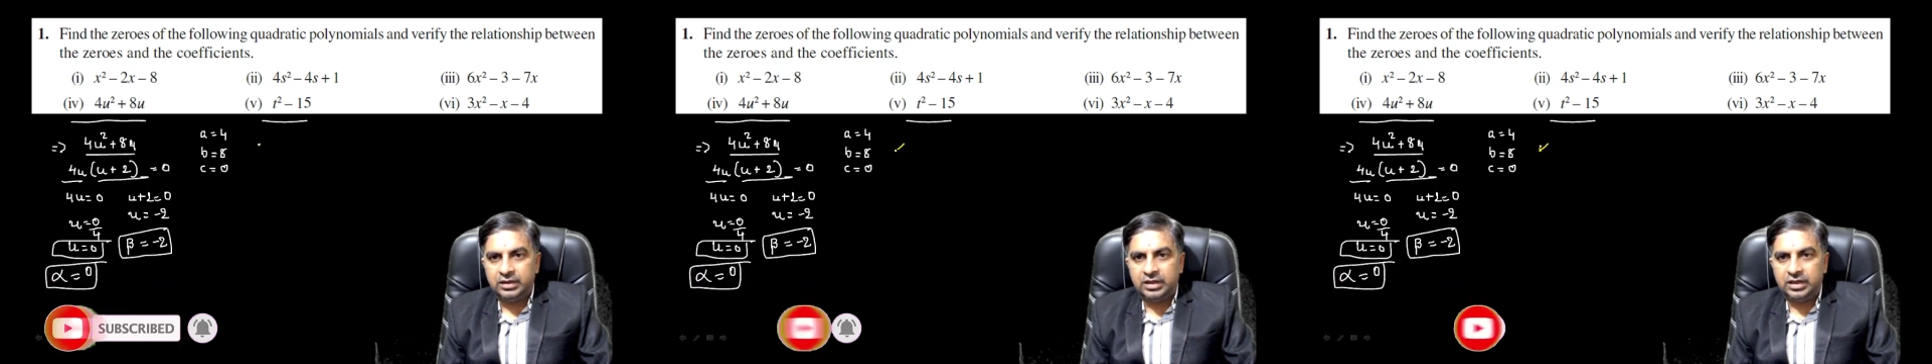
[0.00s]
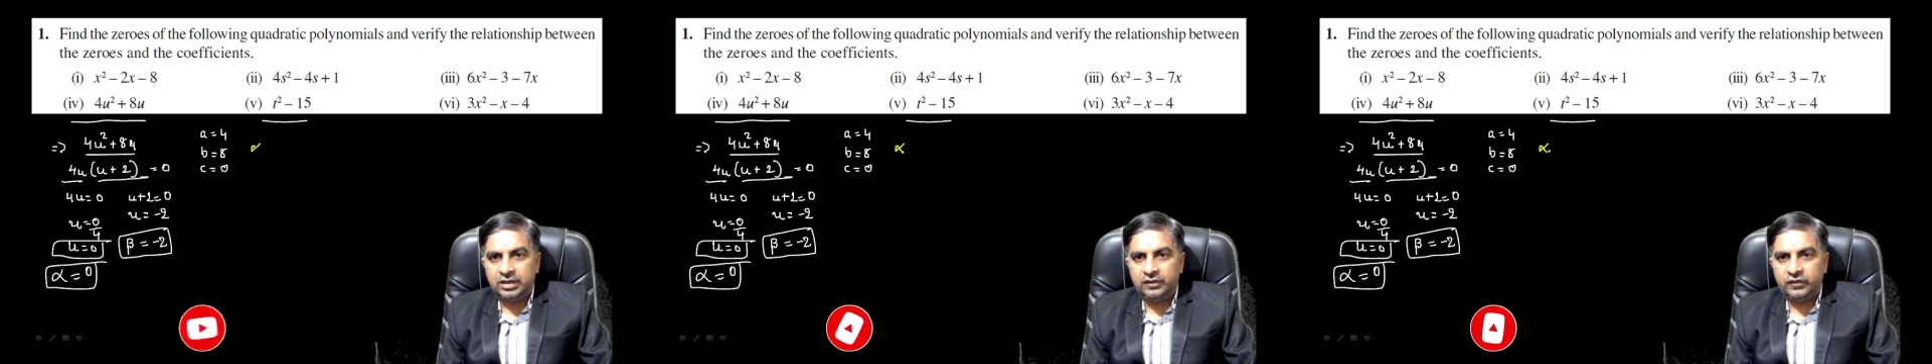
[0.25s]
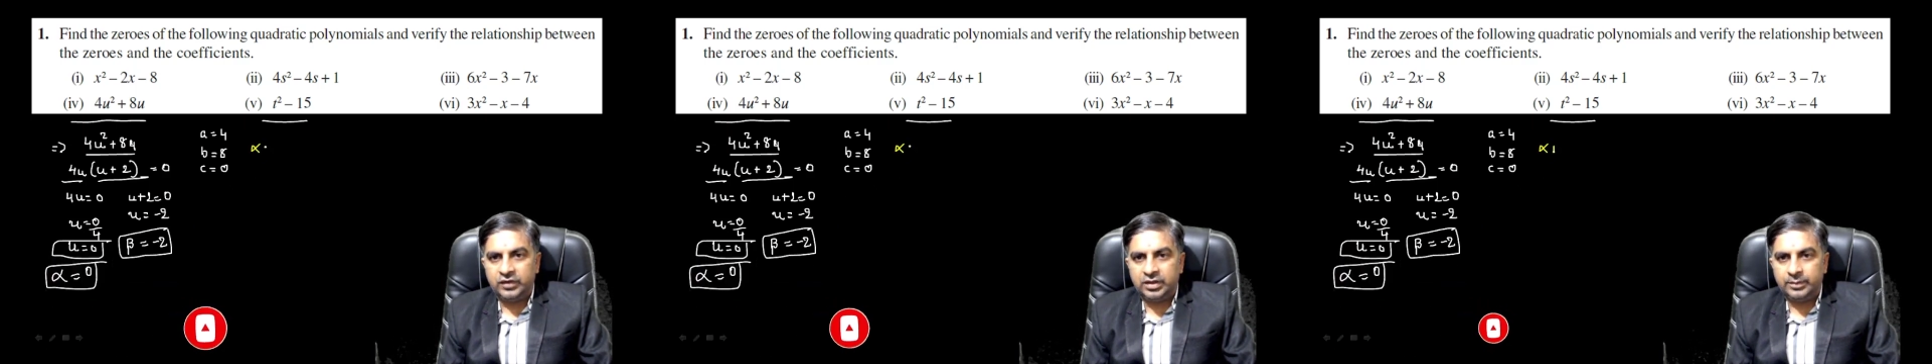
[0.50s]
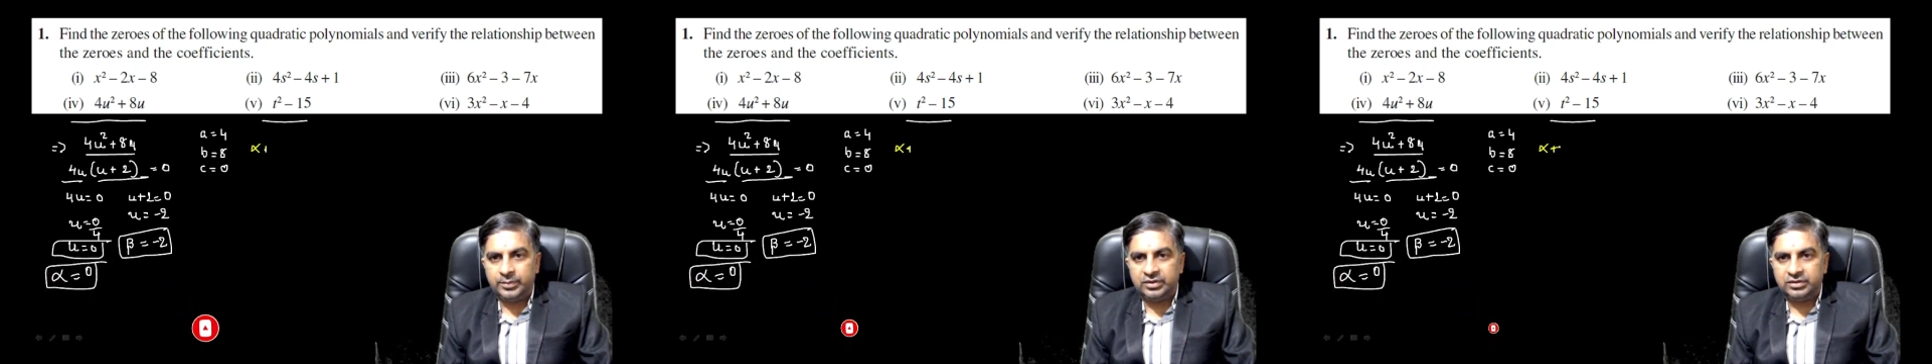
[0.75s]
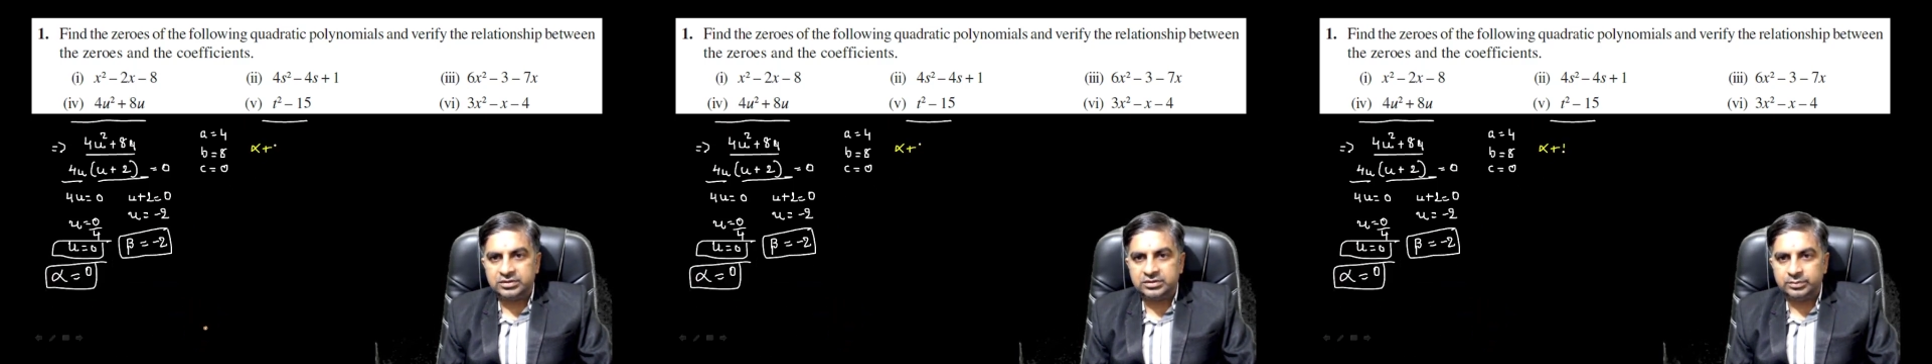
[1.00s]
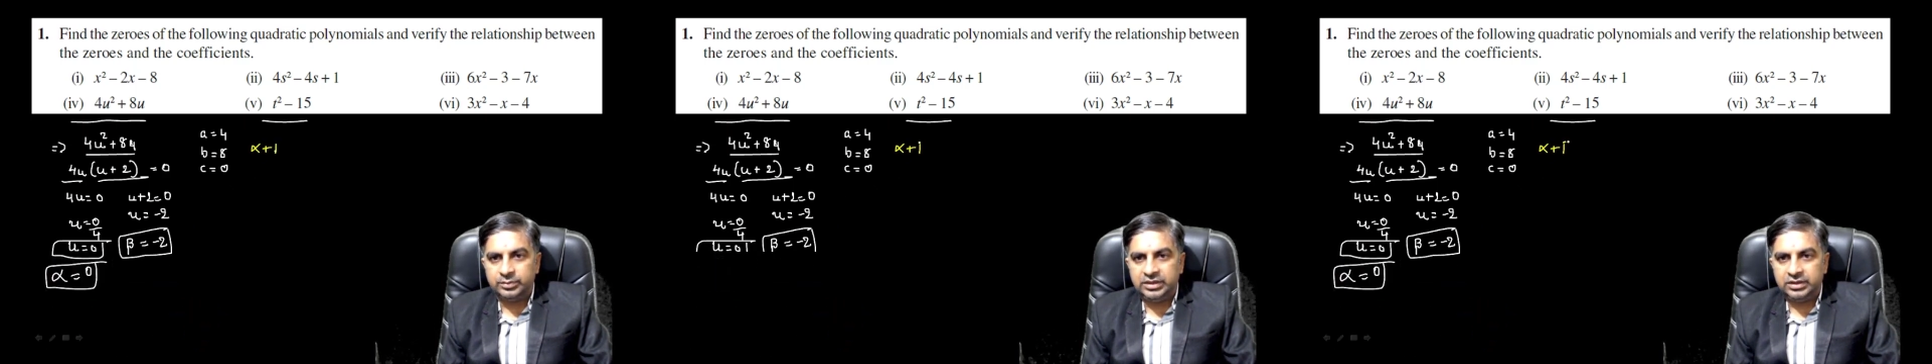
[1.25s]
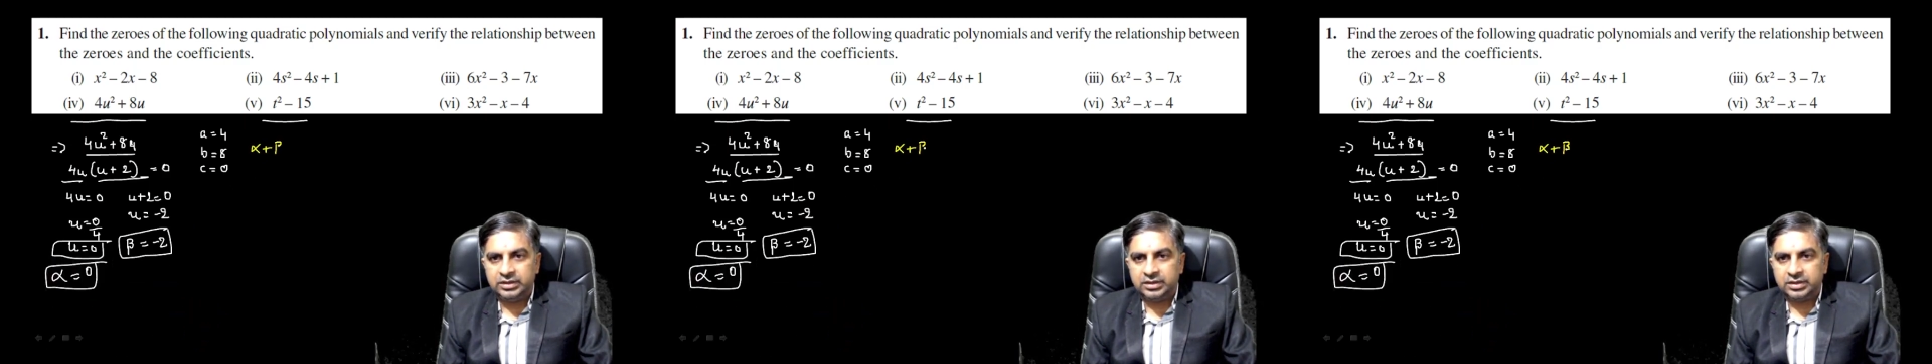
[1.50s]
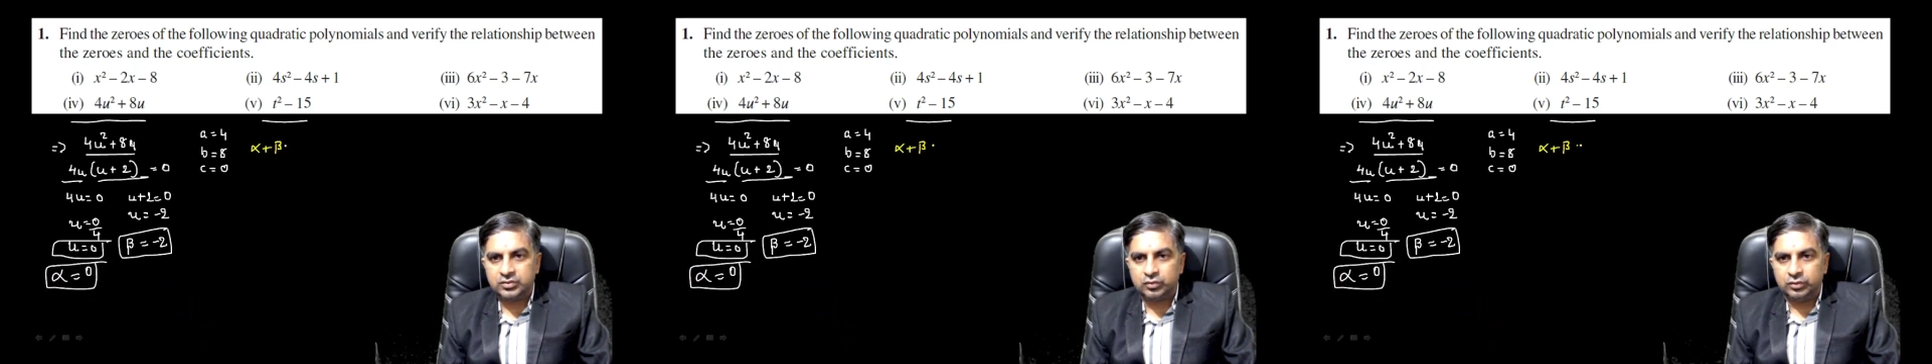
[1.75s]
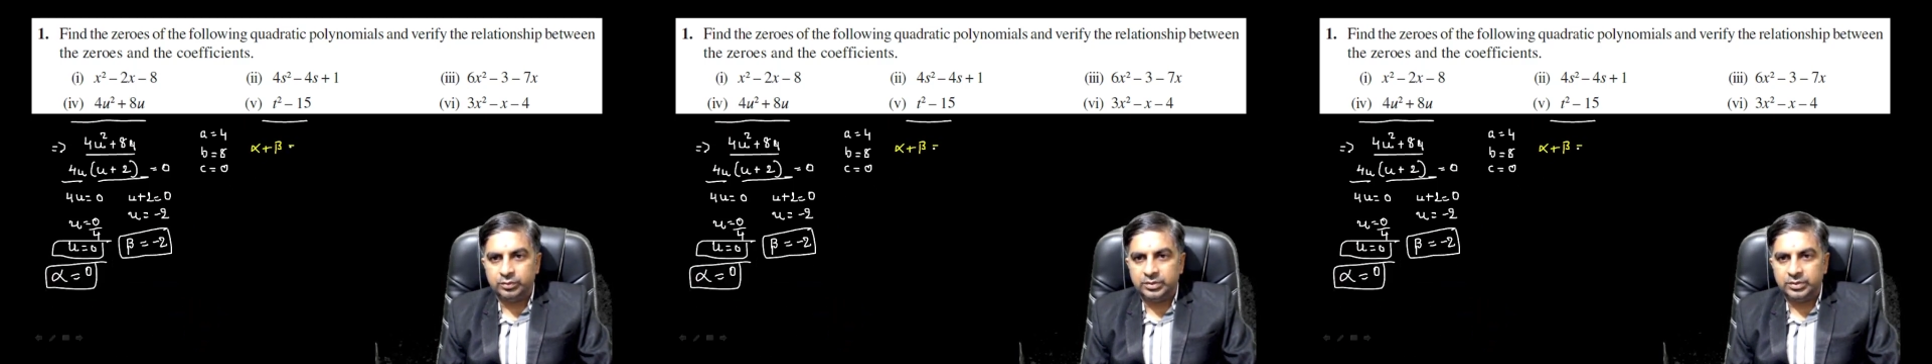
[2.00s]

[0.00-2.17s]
Alpha plus beta should